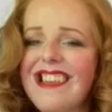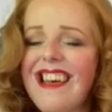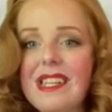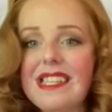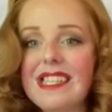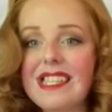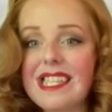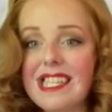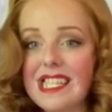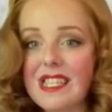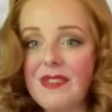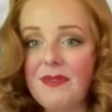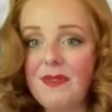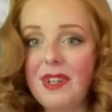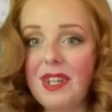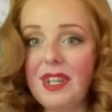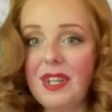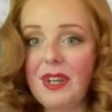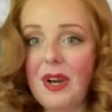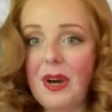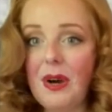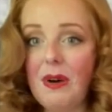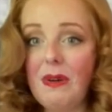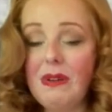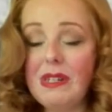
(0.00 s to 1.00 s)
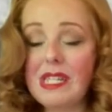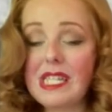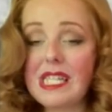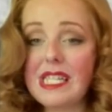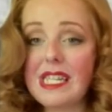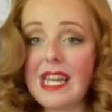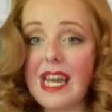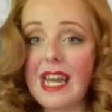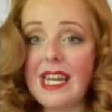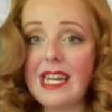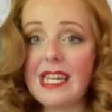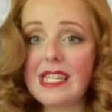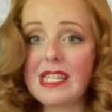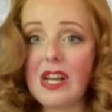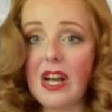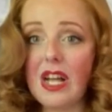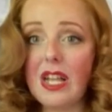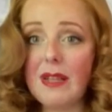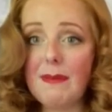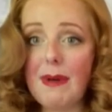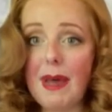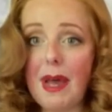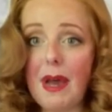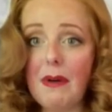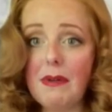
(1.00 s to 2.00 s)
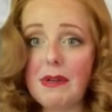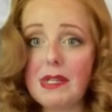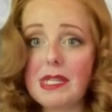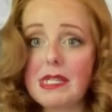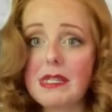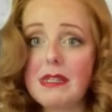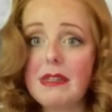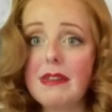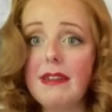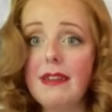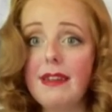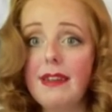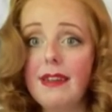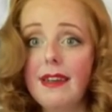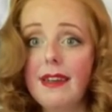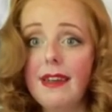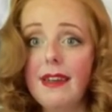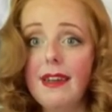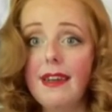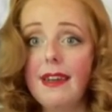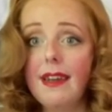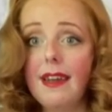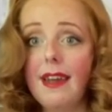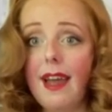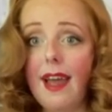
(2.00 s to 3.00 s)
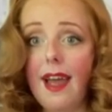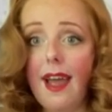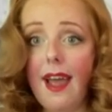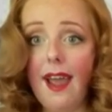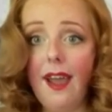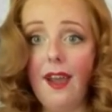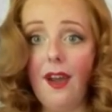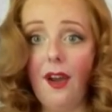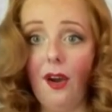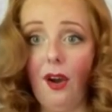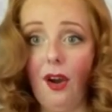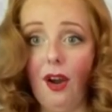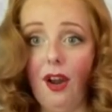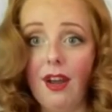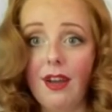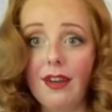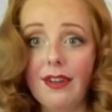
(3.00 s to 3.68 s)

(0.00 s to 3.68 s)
This video today is all about hair.